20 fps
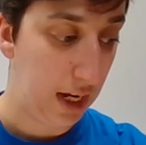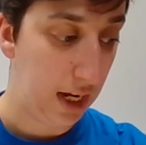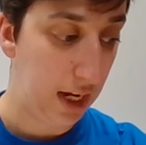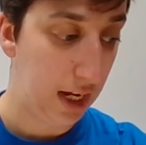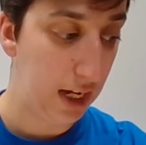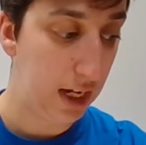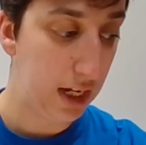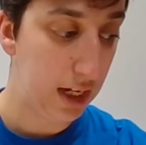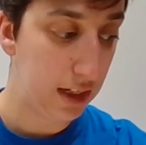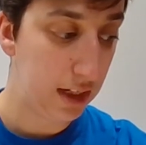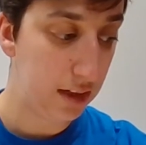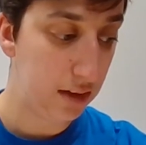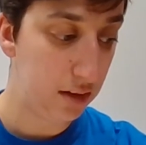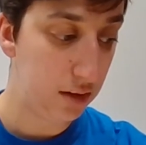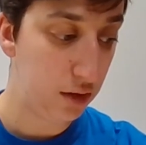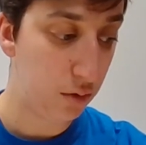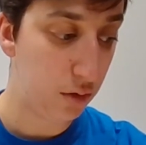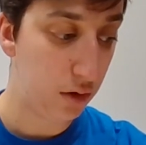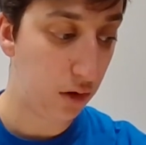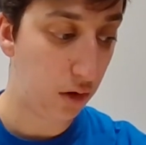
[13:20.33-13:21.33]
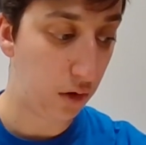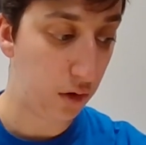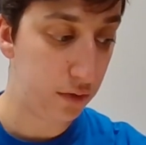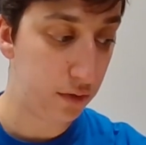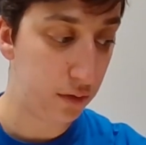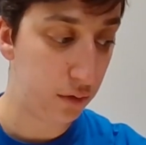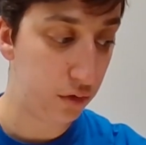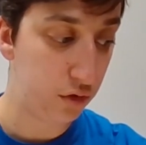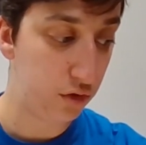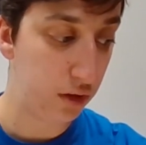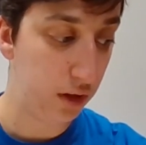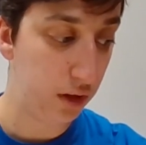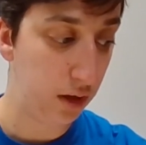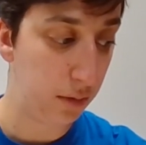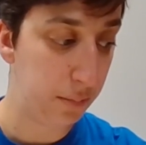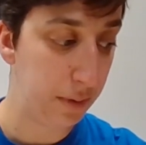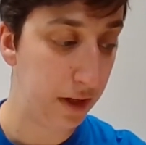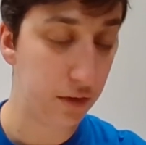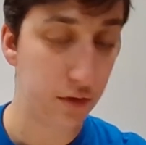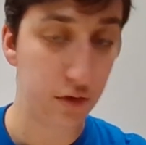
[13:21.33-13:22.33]
And you can also share
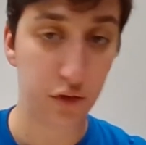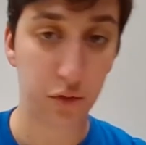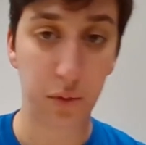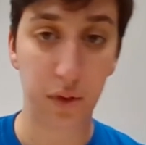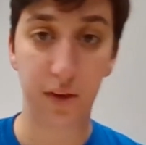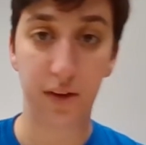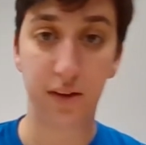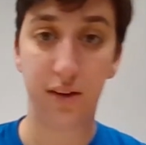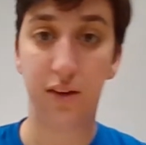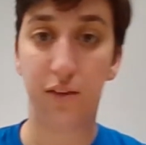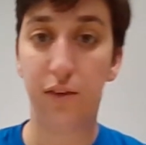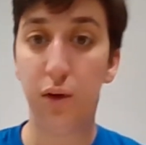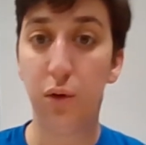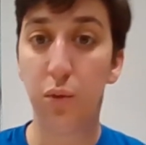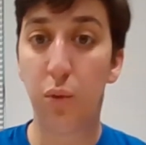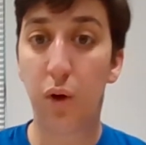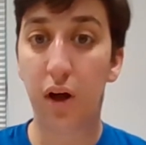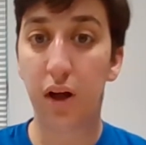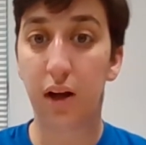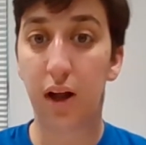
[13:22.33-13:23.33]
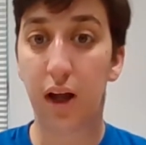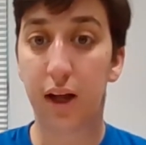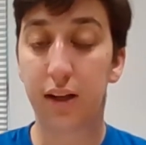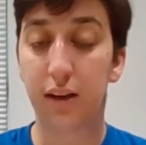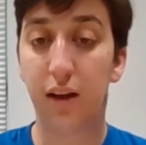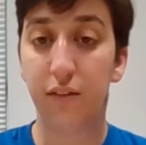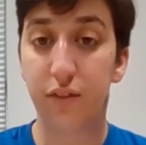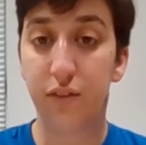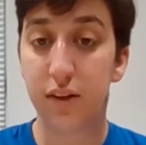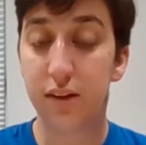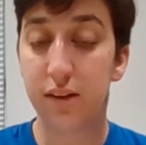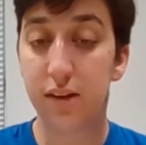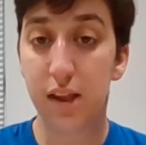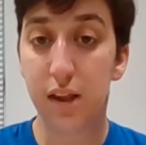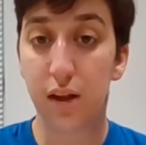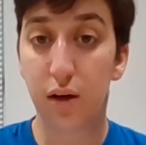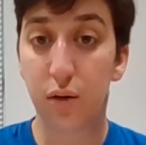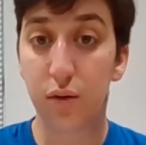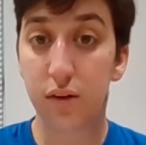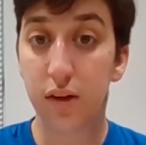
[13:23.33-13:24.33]
pictures with us if you want. I'd love to see
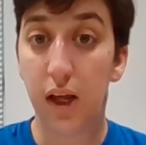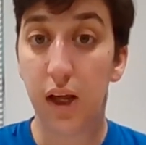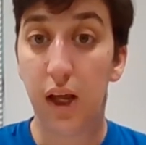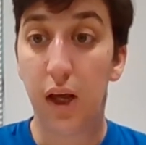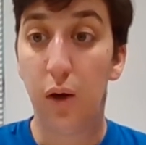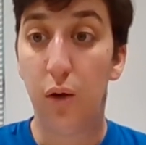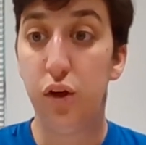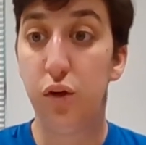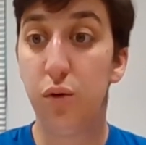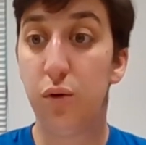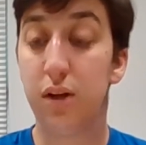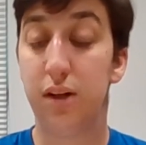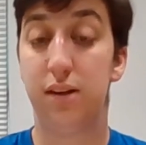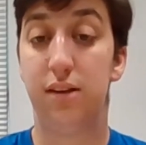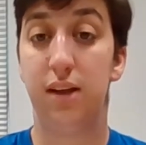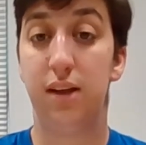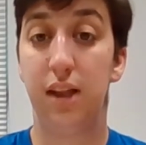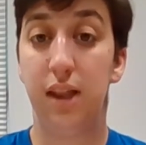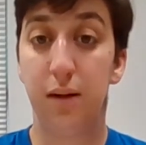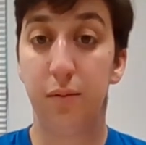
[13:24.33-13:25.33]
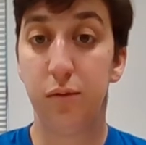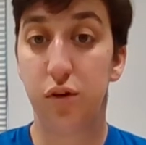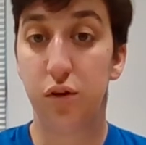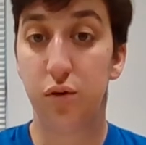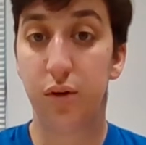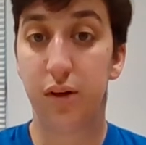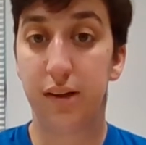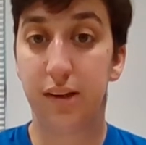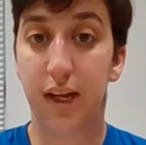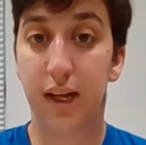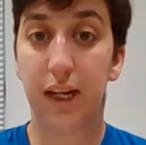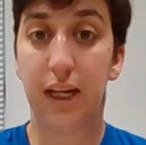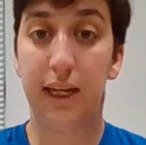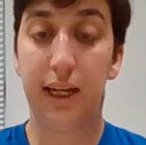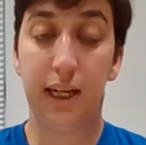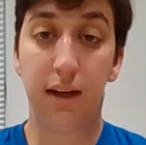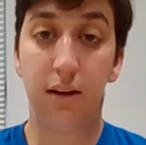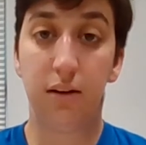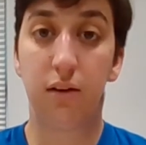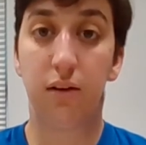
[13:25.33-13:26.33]
those. You can send them to us at
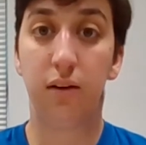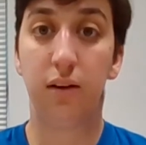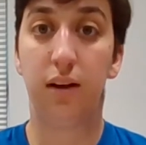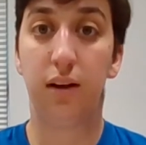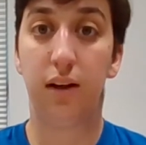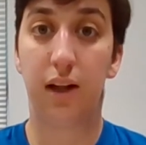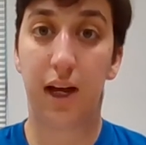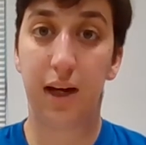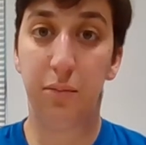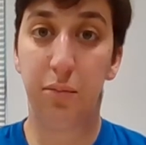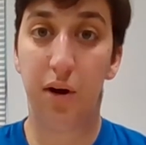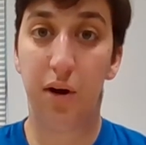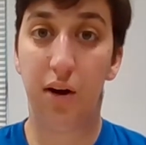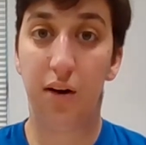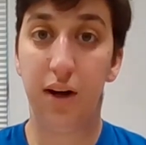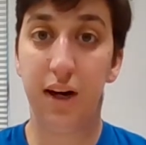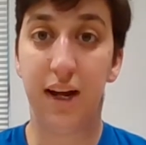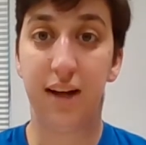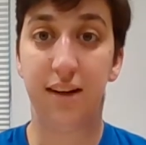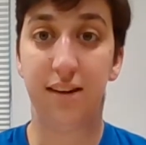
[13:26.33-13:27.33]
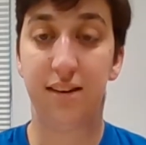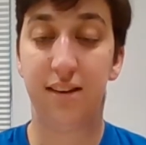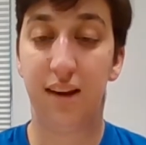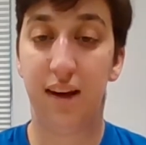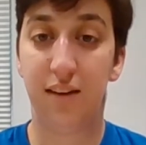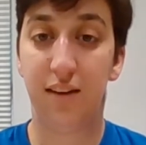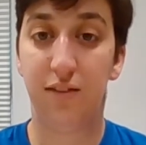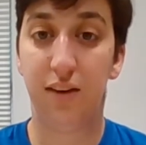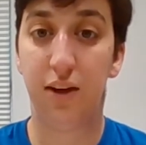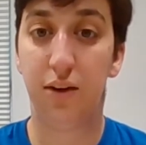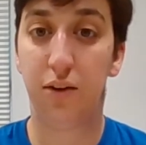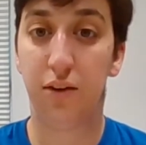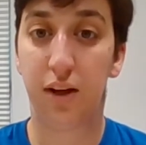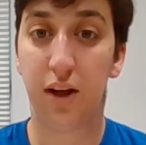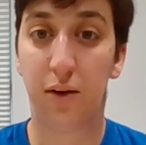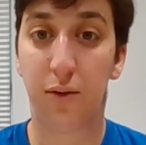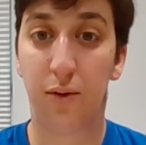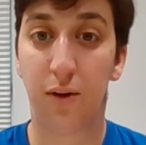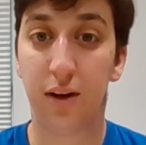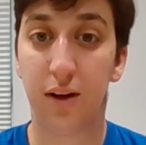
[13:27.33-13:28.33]
Eagle Library at
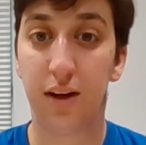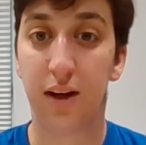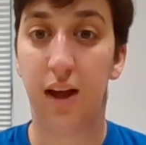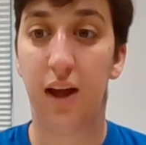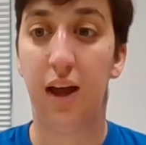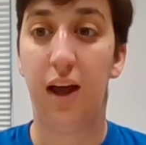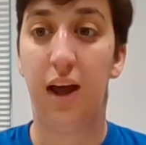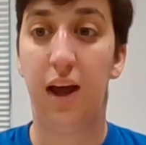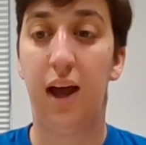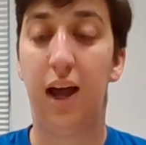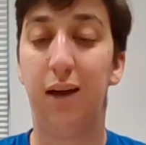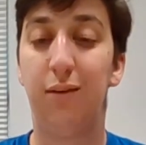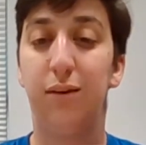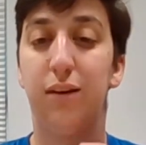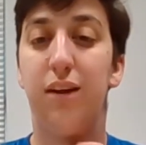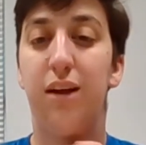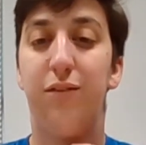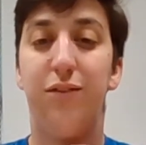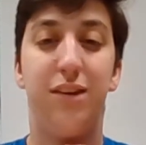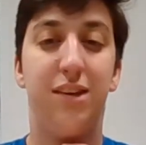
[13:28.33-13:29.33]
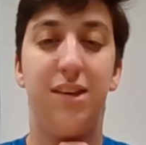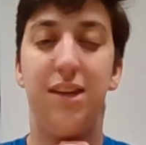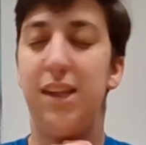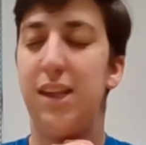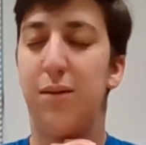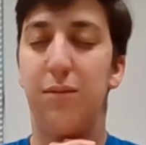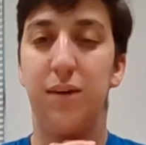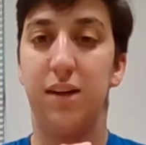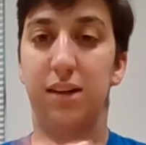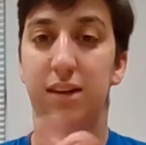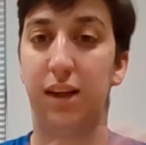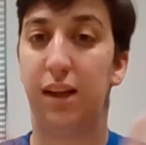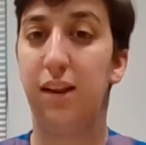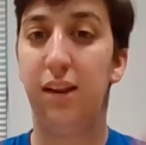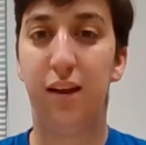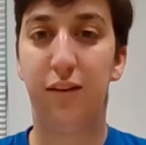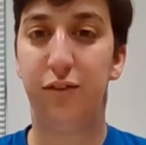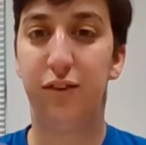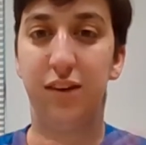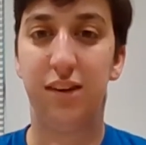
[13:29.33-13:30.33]
cityofeagle.org. I would love to see them, because I
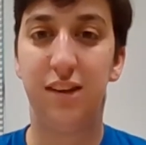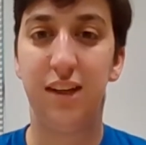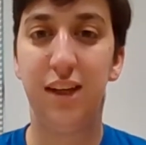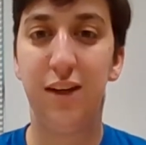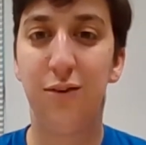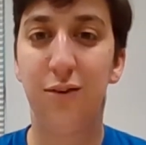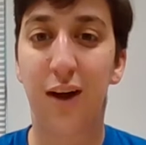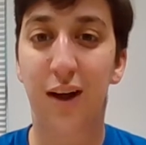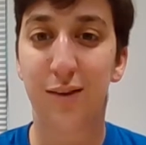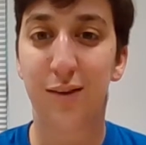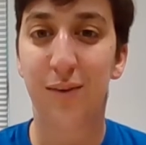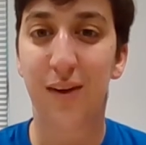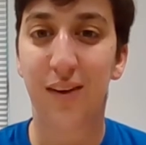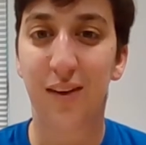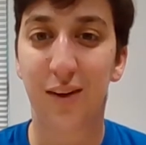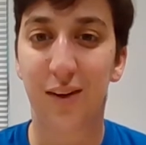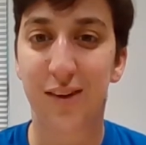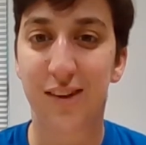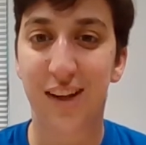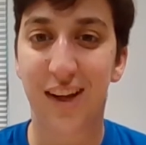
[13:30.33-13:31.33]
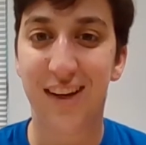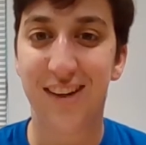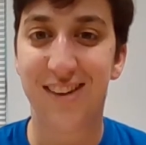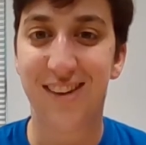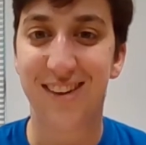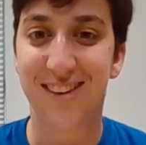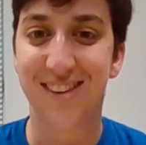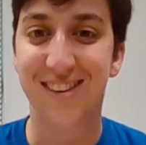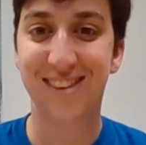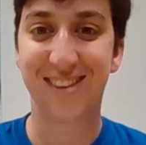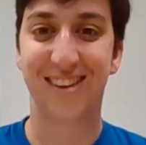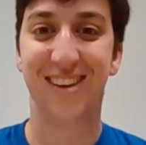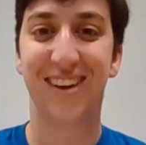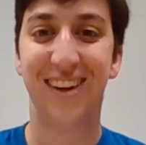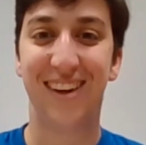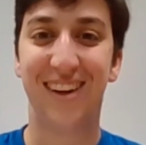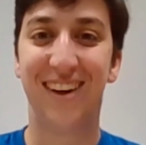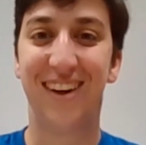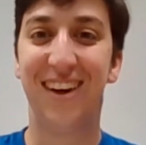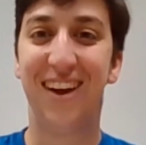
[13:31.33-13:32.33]
love to see you guys being little scientists.
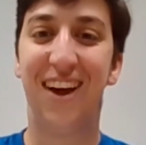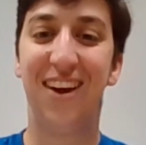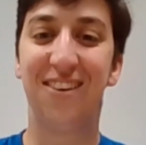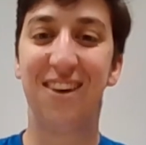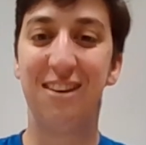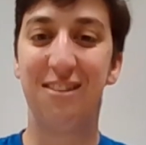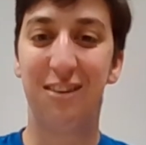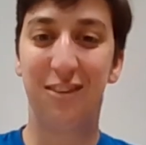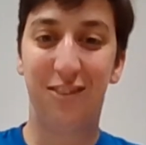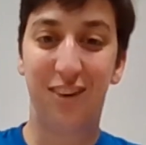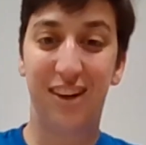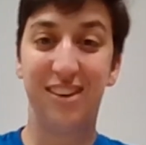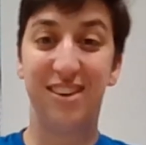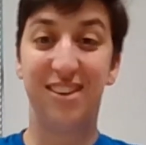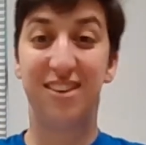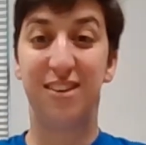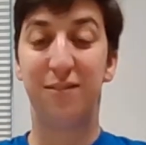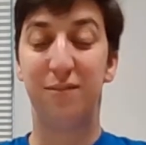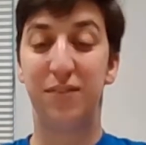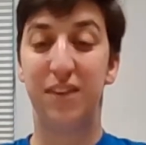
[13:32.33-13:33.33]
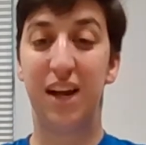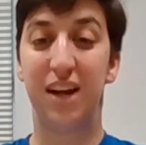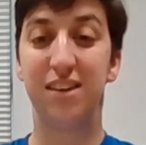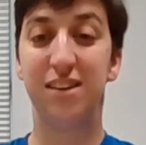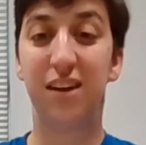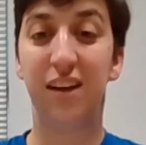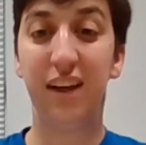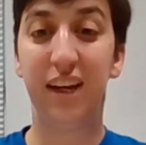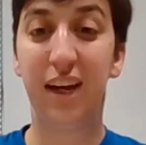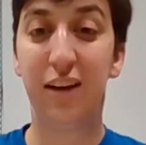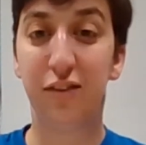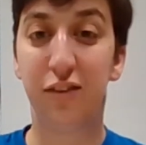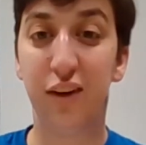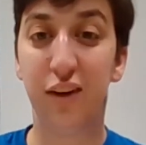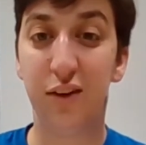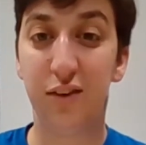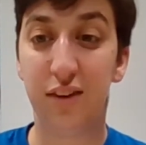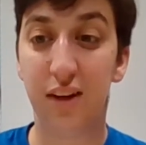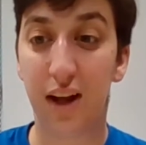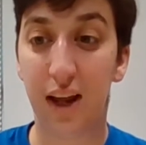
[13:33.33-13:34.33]
All right, my friends, that is all I have for
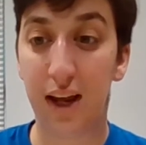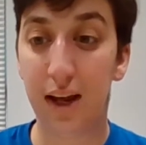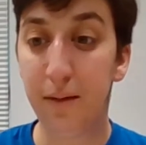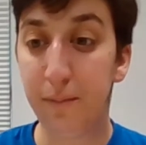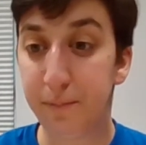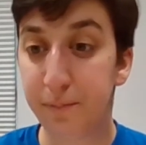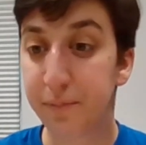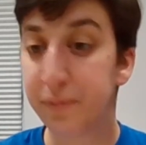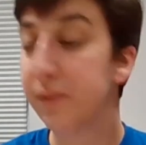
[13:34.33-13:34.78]
you today.